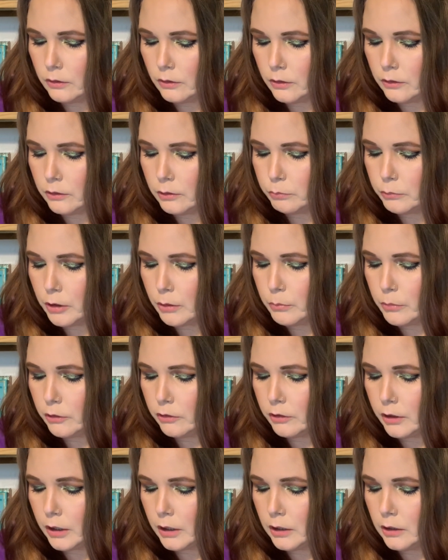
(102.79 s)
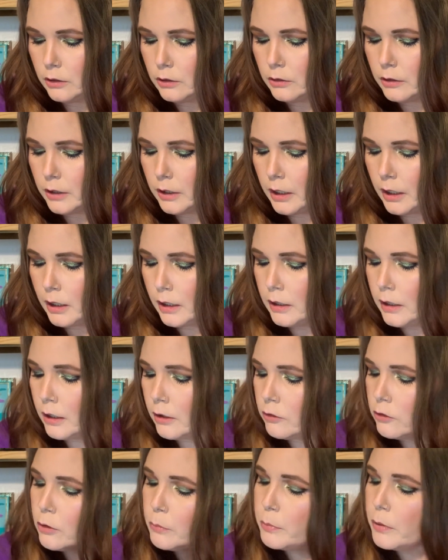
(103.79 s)
On September 2nd, you can add
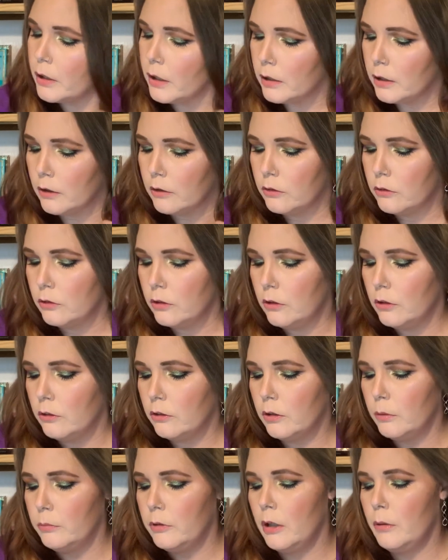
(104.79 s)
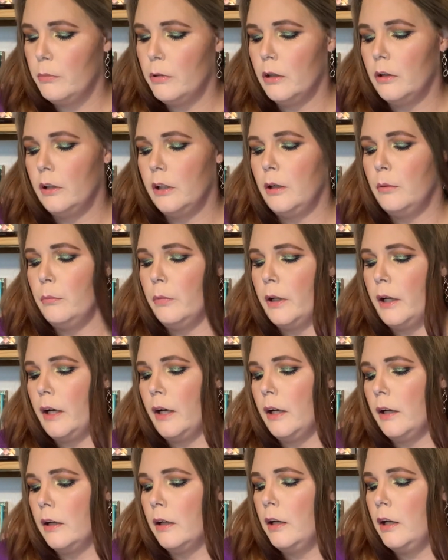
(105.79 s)
extra products to your September Glam
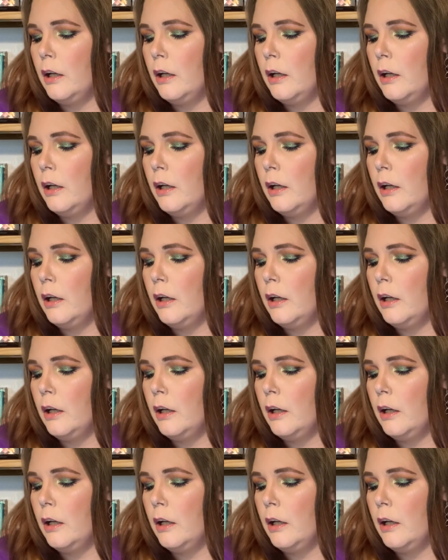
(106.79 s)
Bag